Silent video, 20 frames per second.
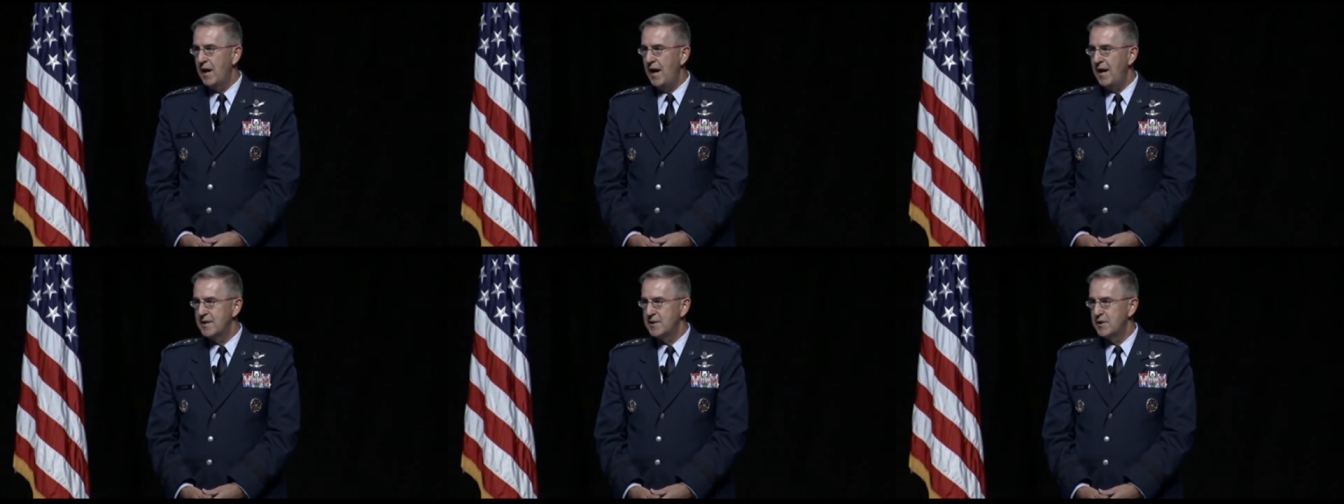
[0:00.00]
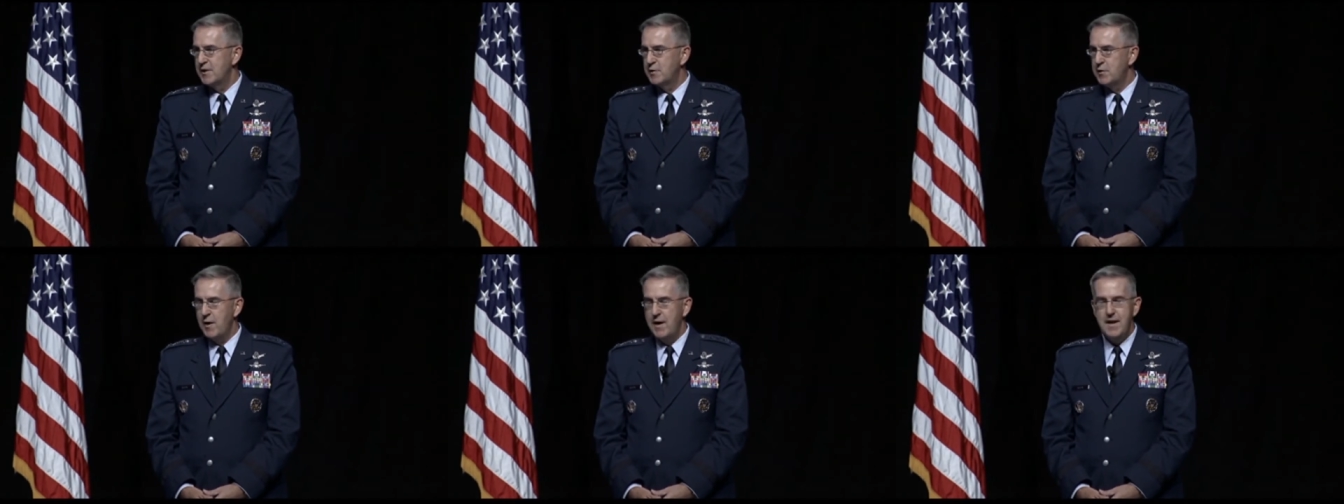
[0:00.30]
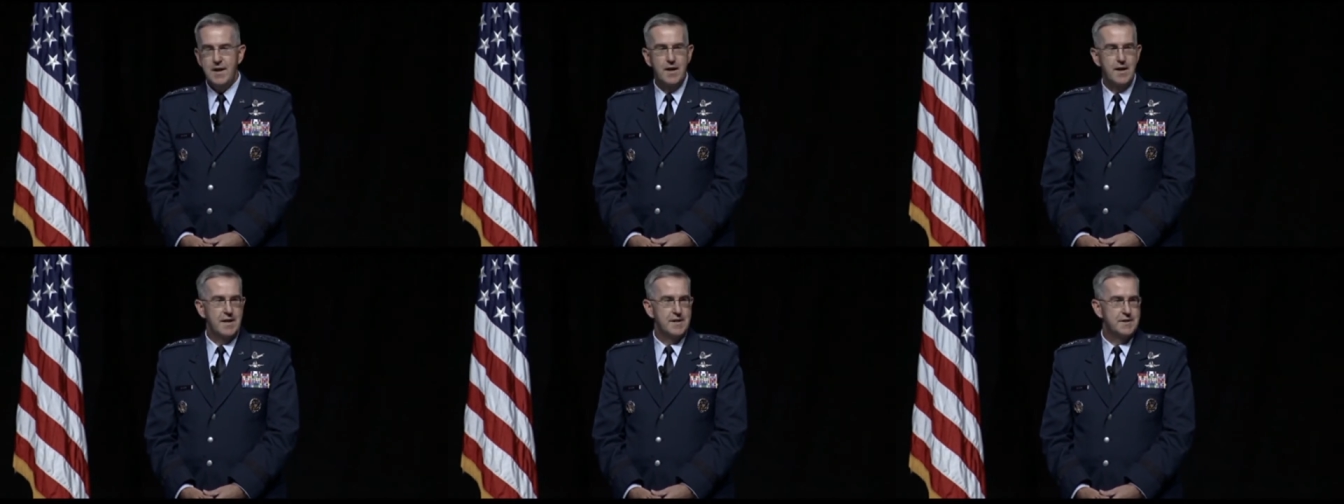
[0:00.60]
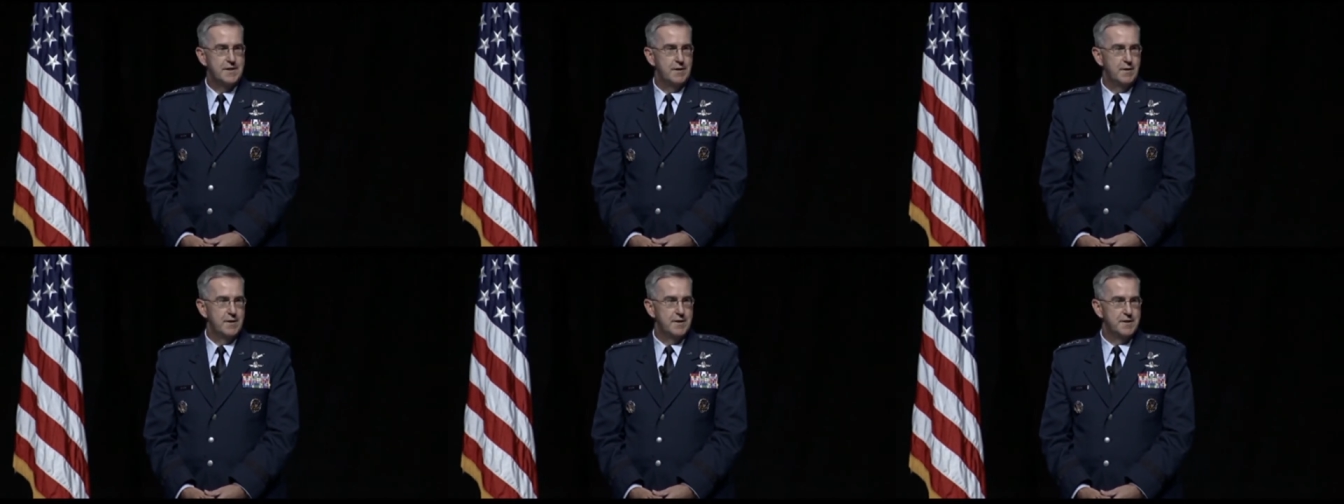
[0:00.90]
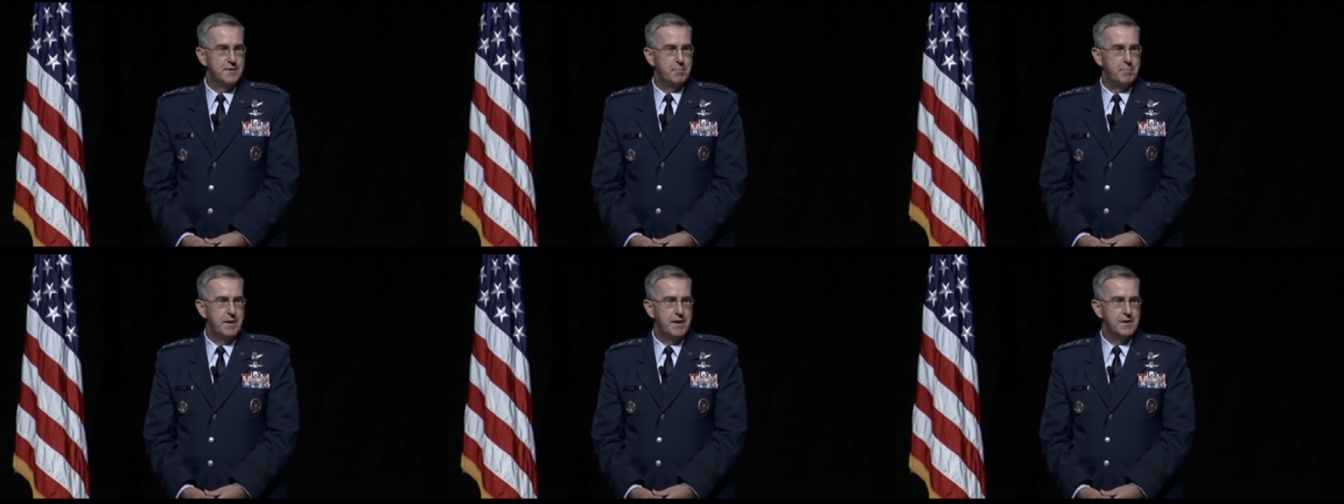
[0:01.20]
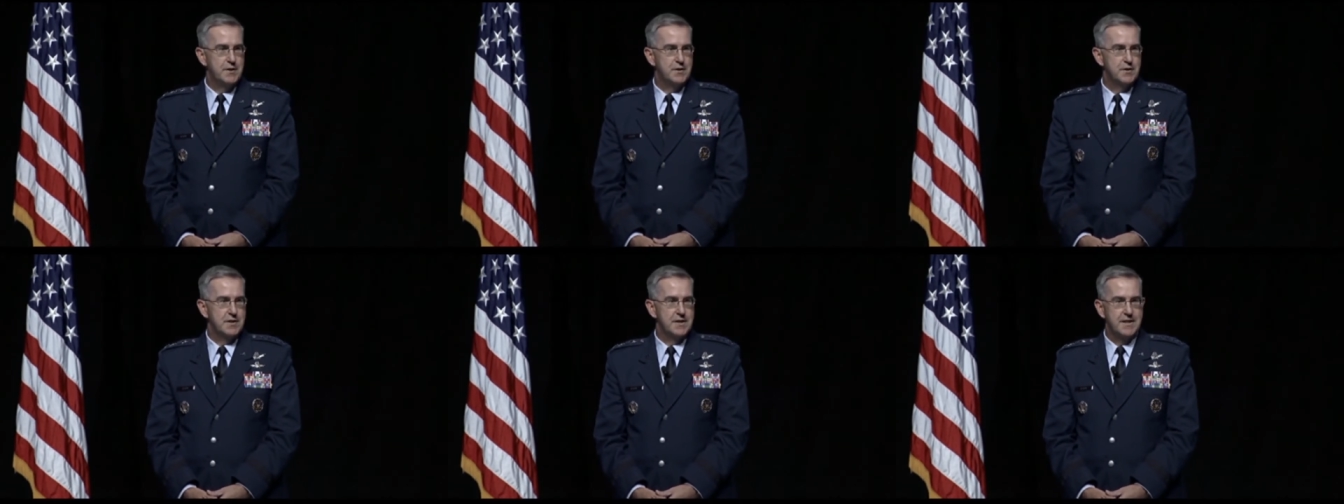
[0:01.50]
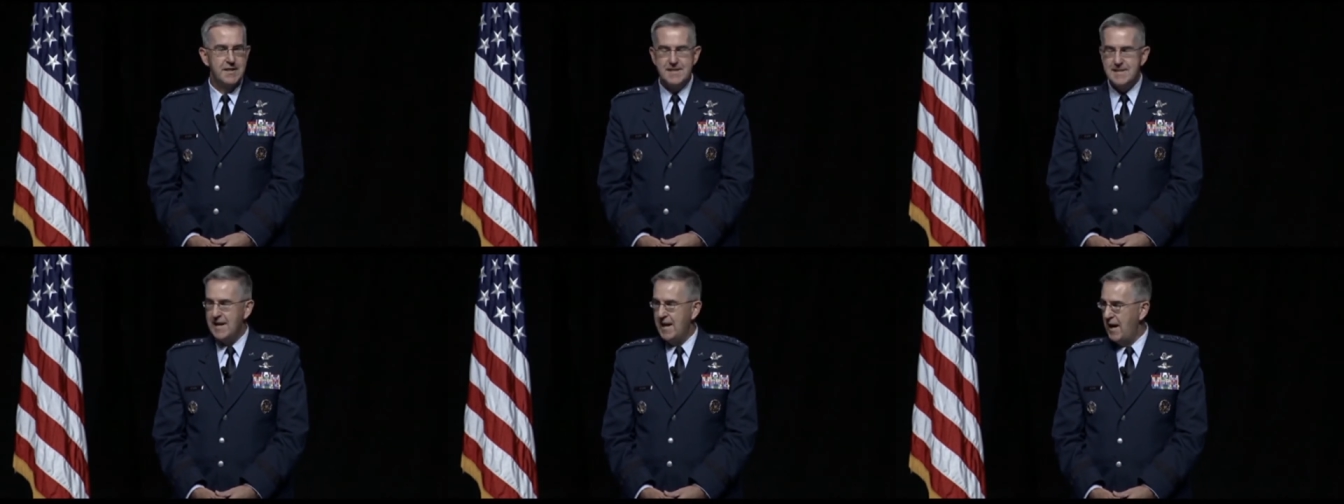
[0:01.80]
was concentrating on a series of
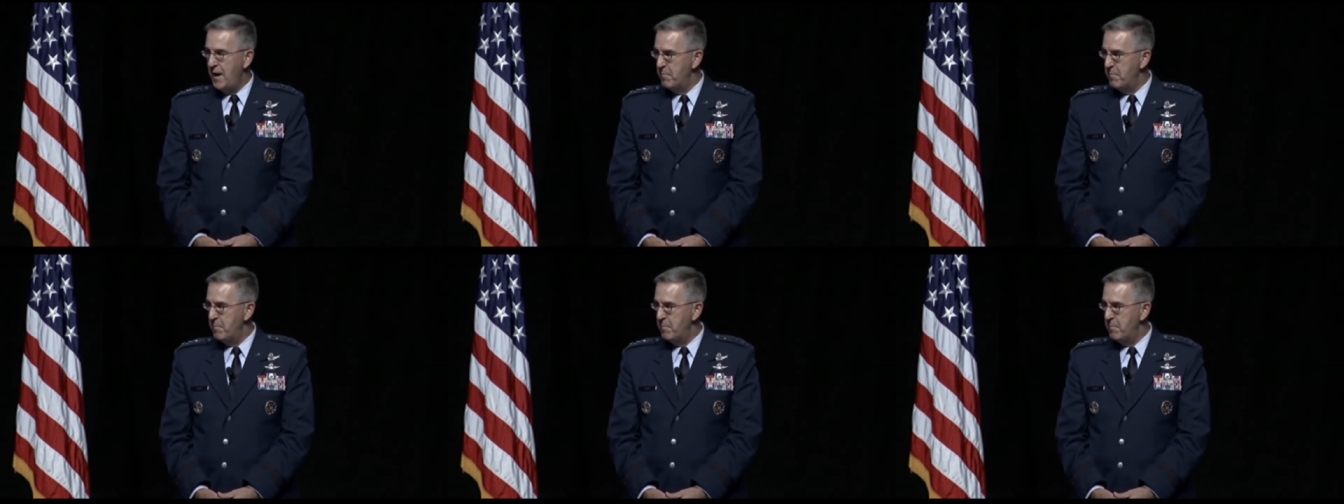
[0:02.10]
pictures at